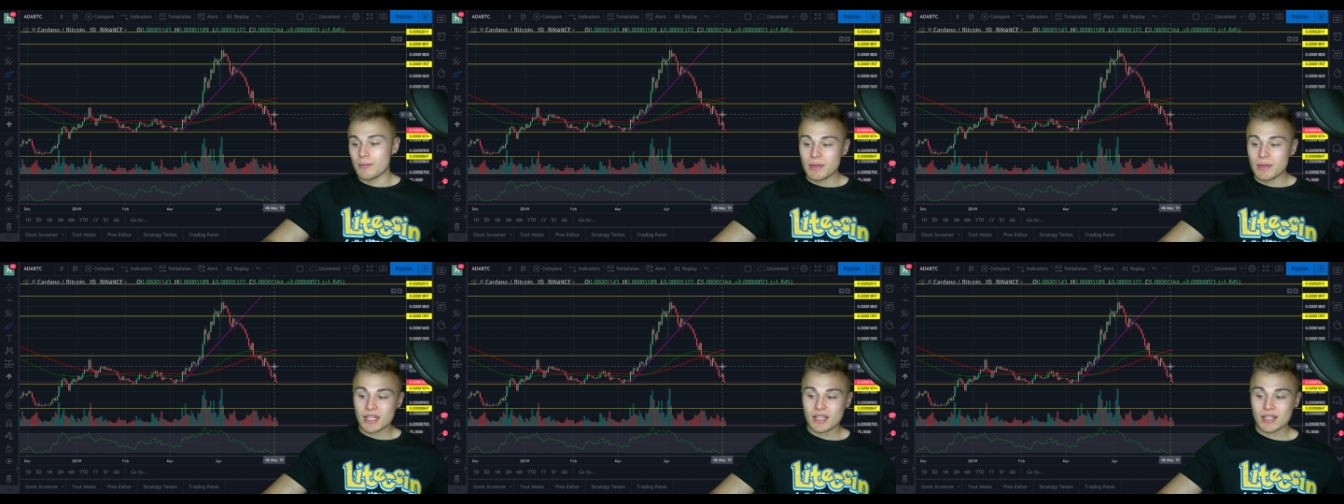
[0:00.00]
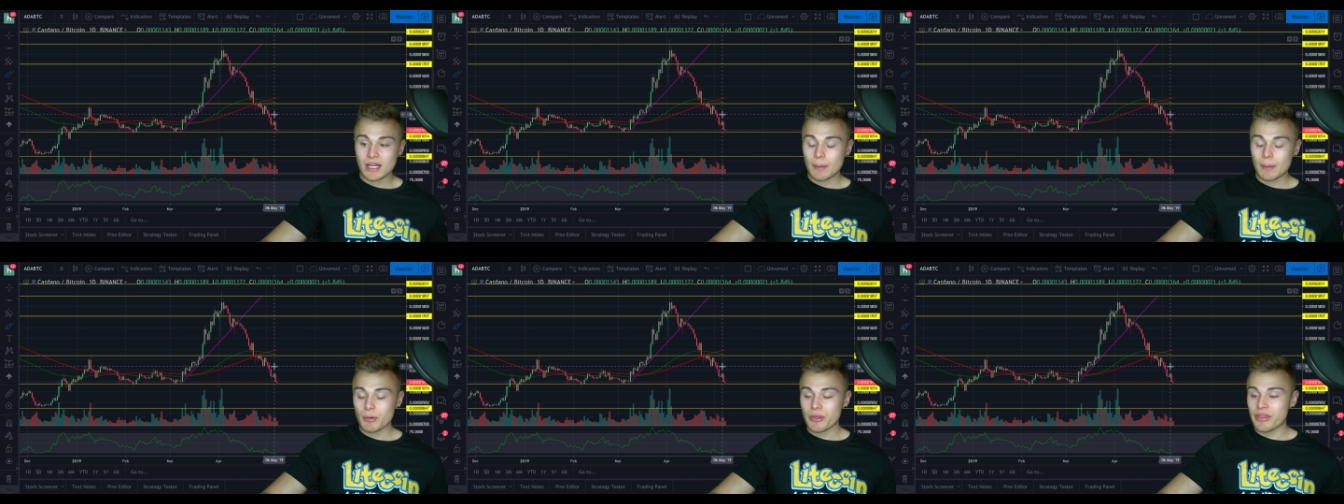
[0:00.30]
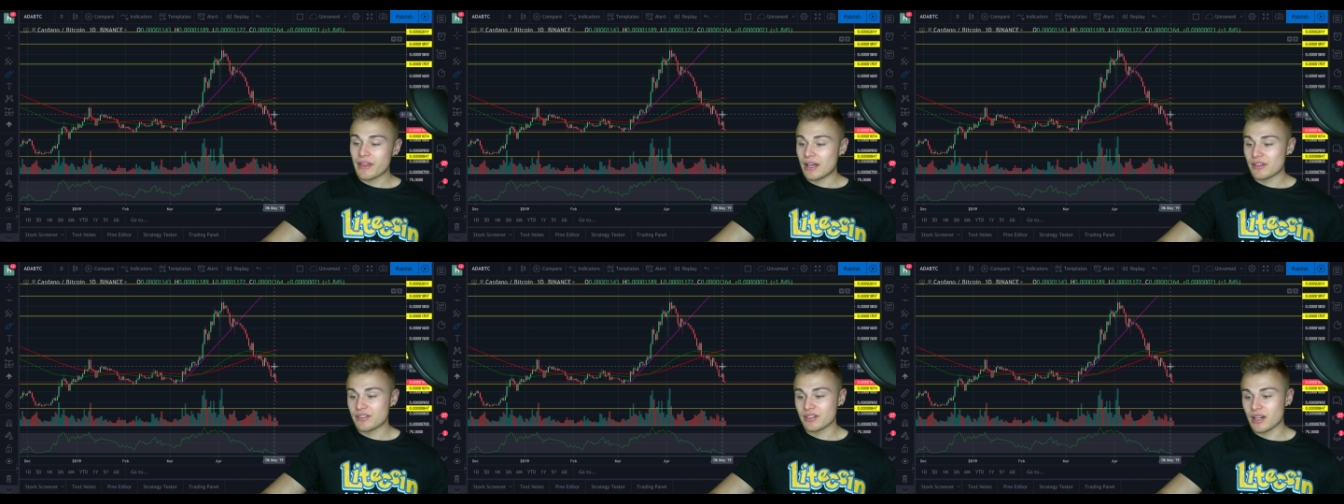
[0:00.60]
make a couple
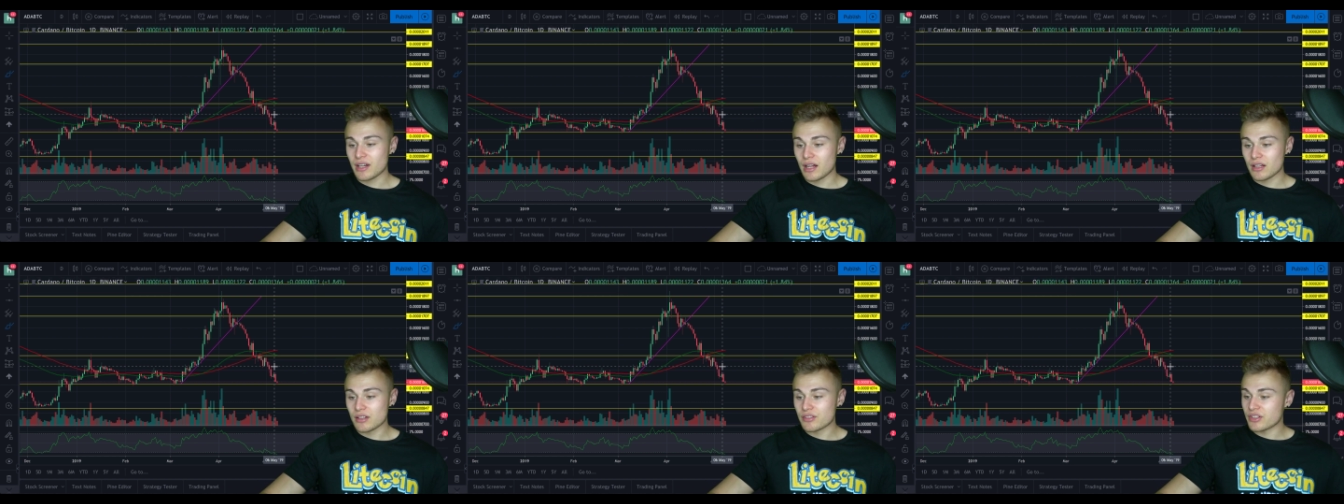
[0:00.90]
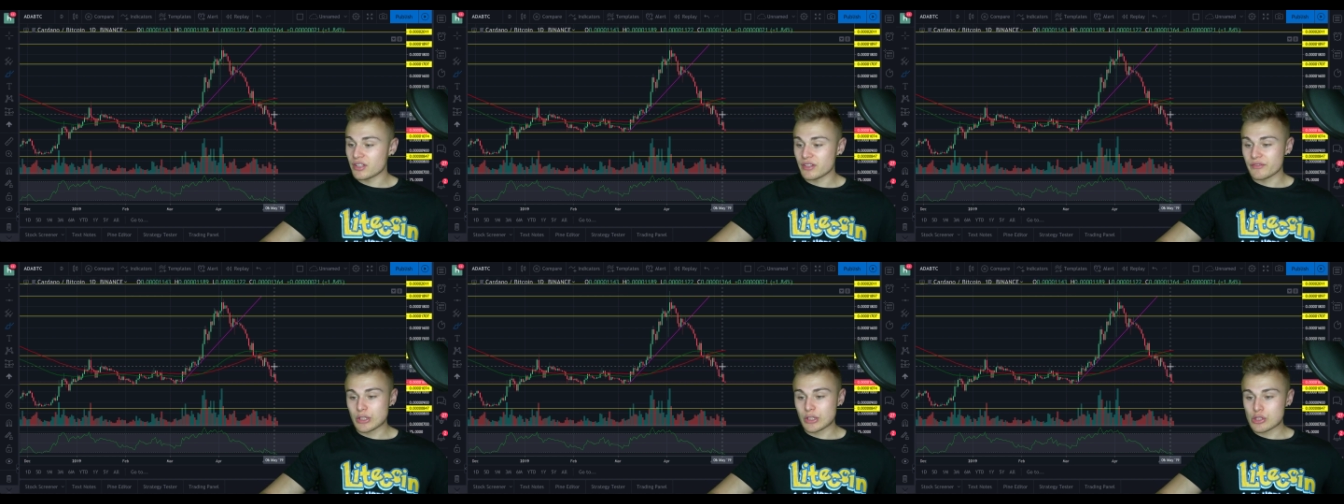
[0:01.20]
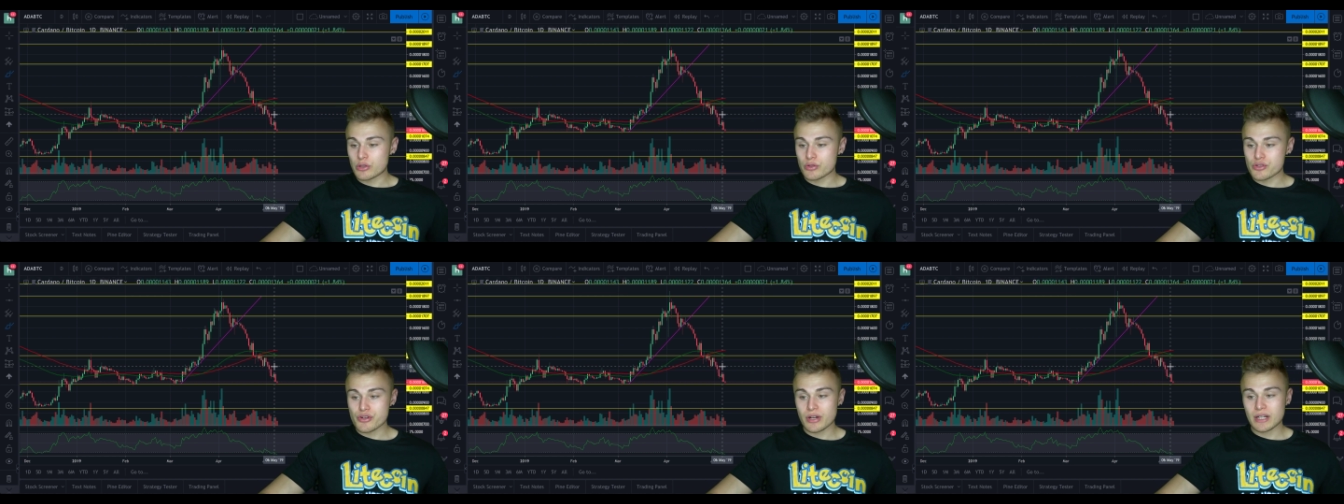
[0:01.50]
thousand dollars on the
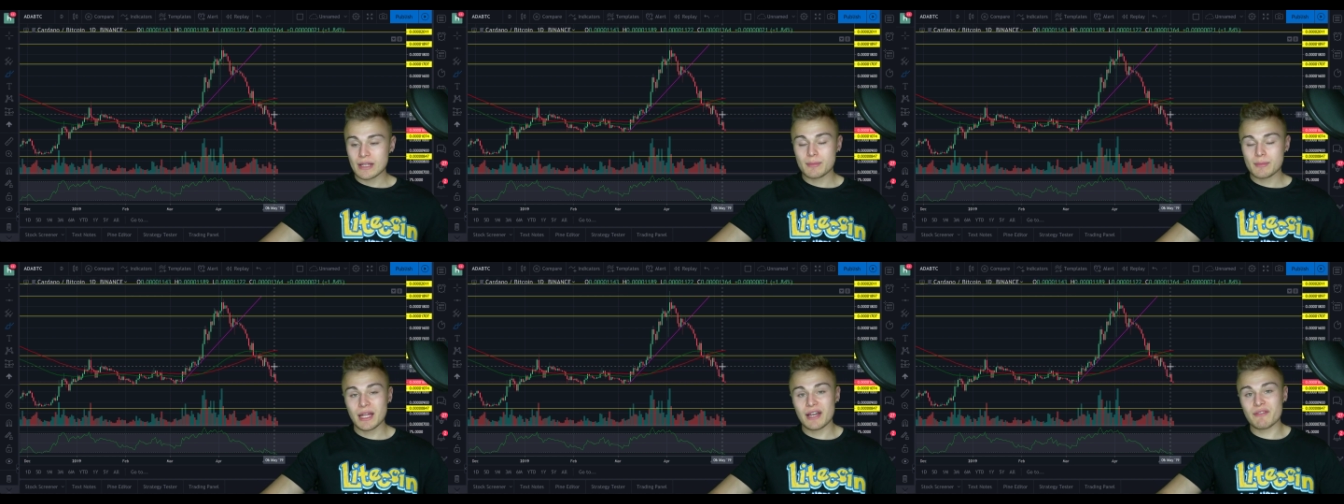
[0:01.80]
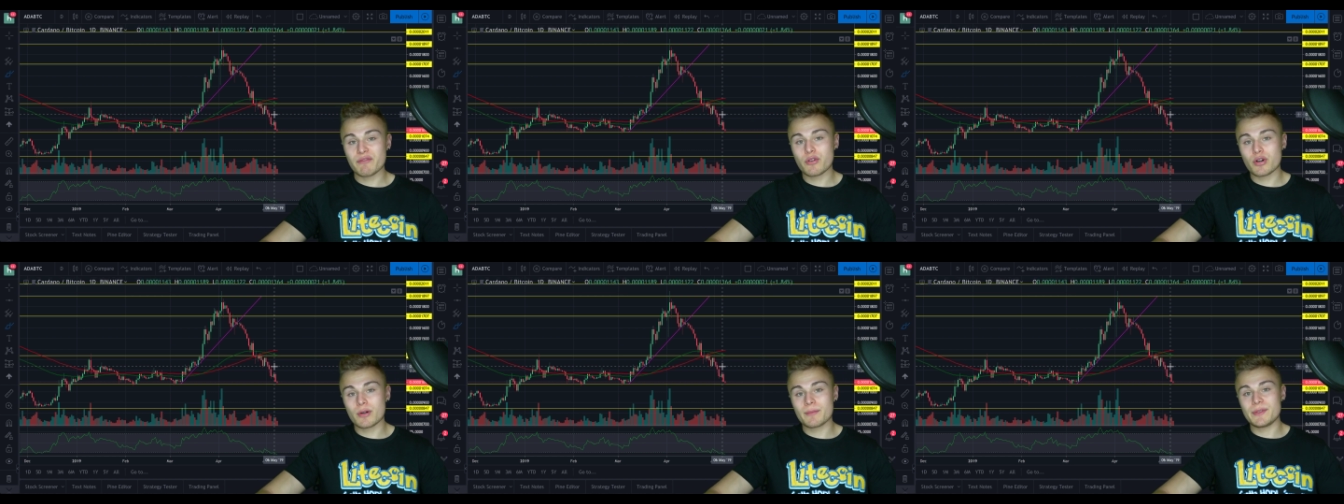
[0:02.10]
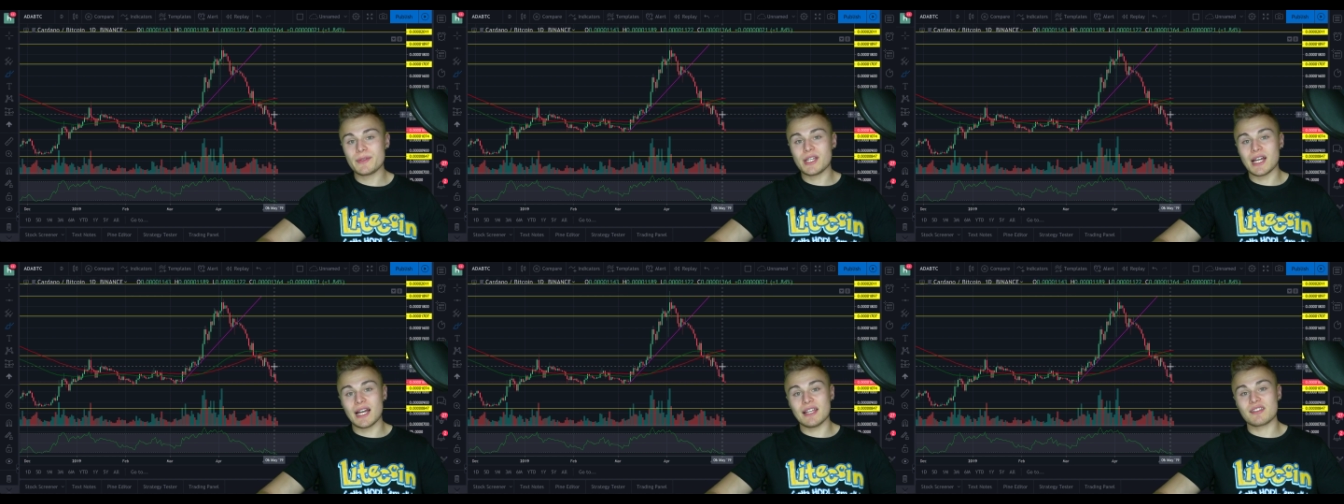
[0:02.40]
virtual trading
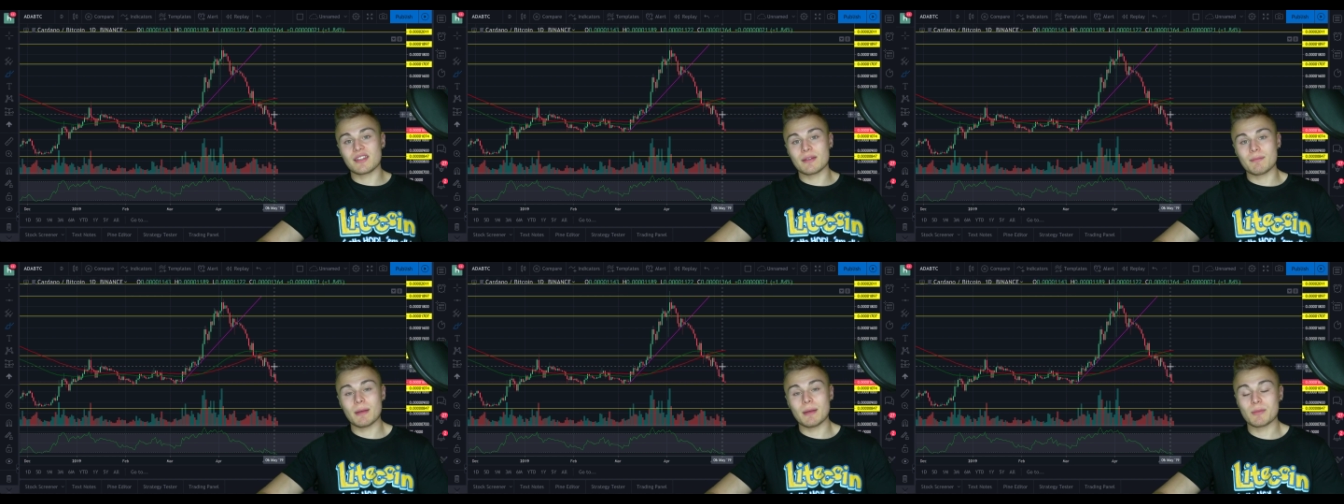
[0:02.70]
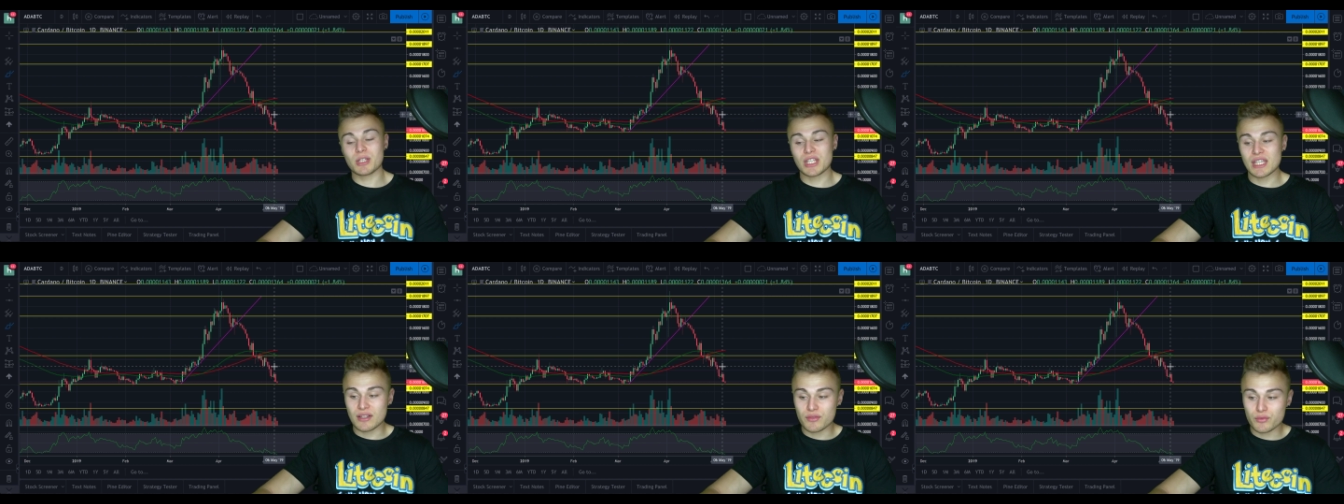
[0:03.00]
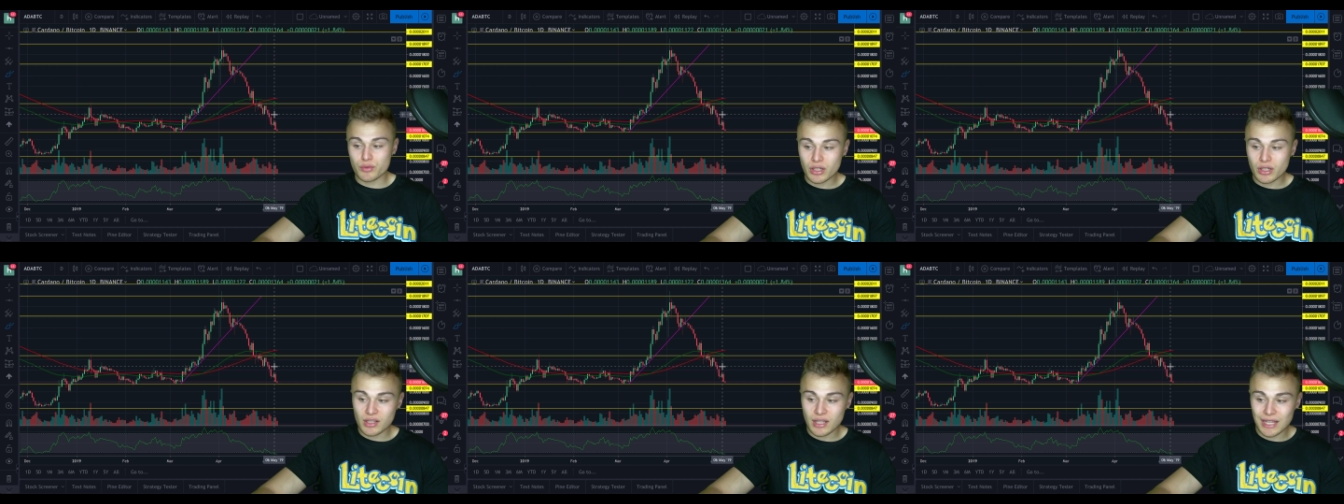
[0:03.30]
platform. You guys can mimic it
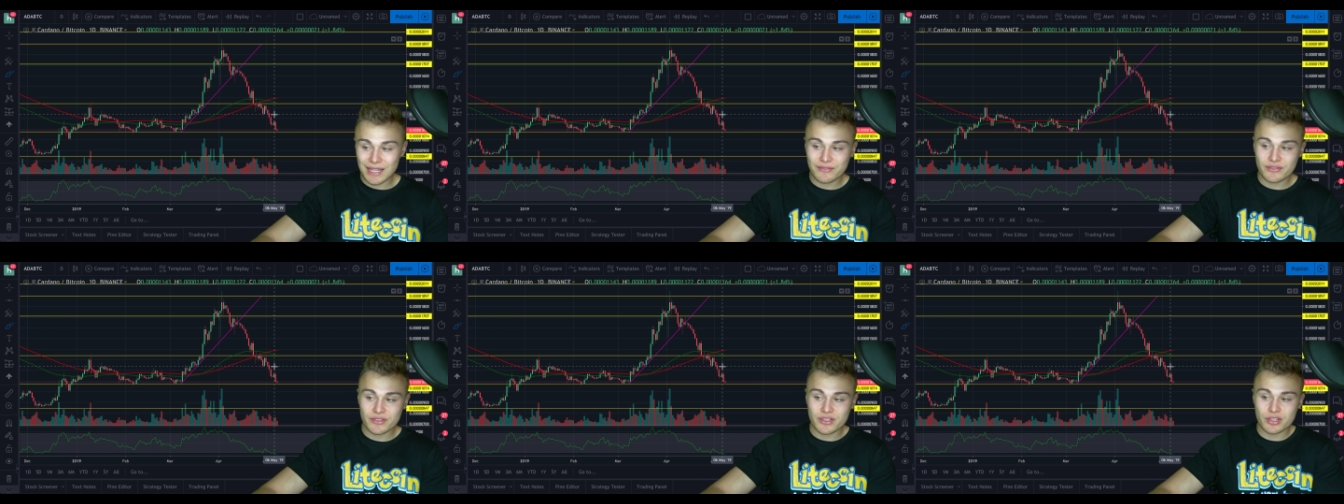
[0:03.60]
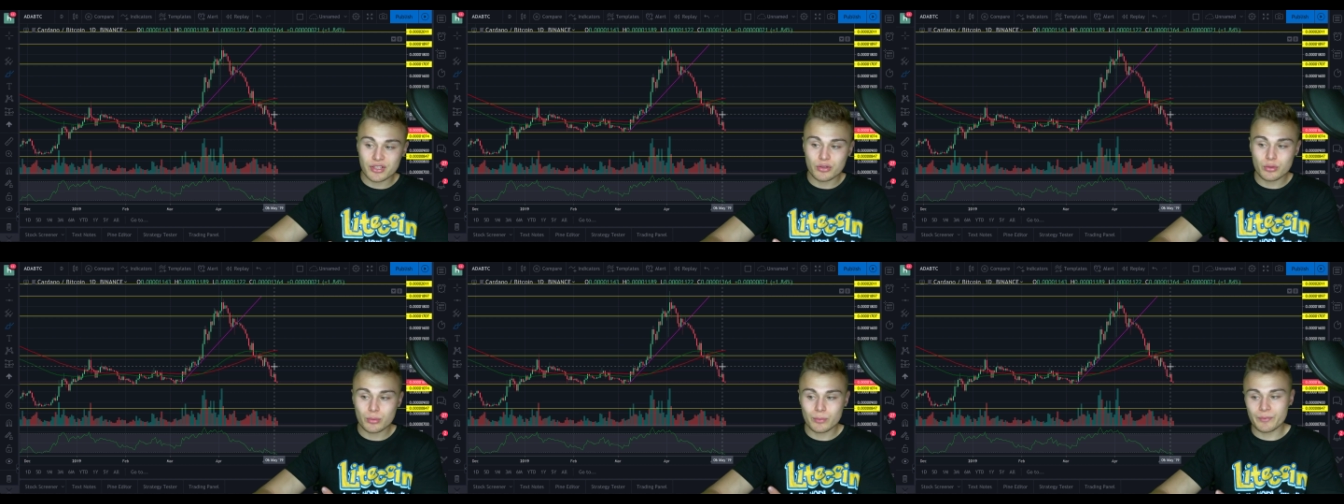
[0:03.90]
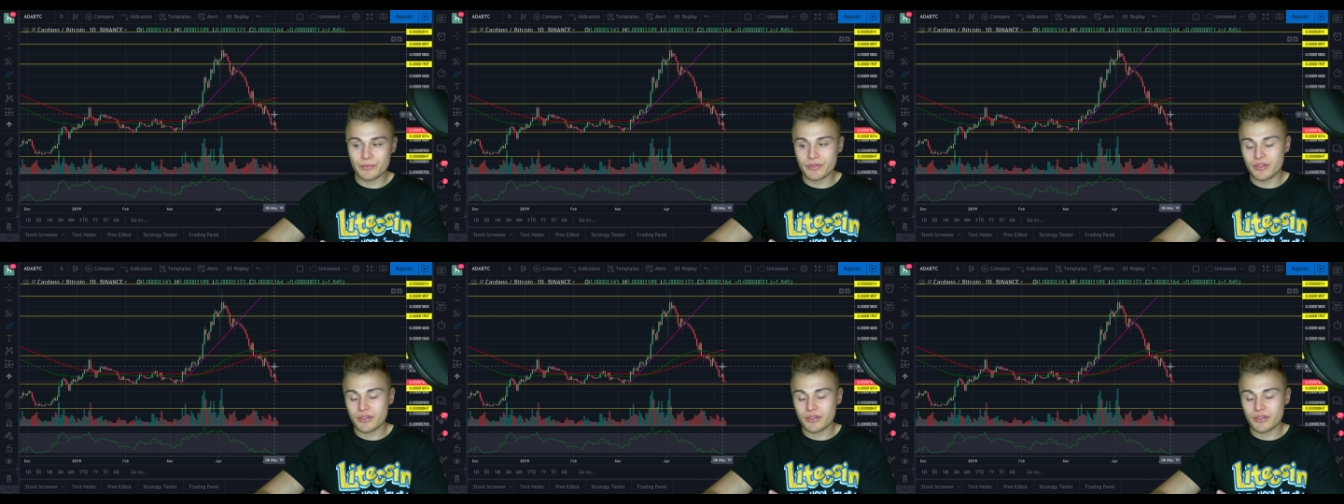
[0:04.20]
in real life too.